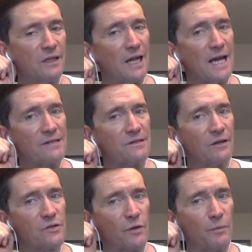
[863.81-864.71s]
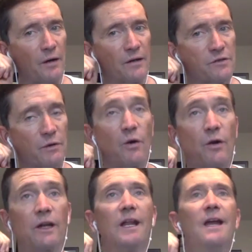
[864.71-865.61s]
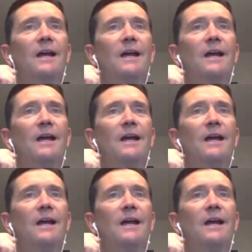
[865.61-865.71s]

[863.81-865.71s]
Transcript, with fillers: the last sort of part of this recording.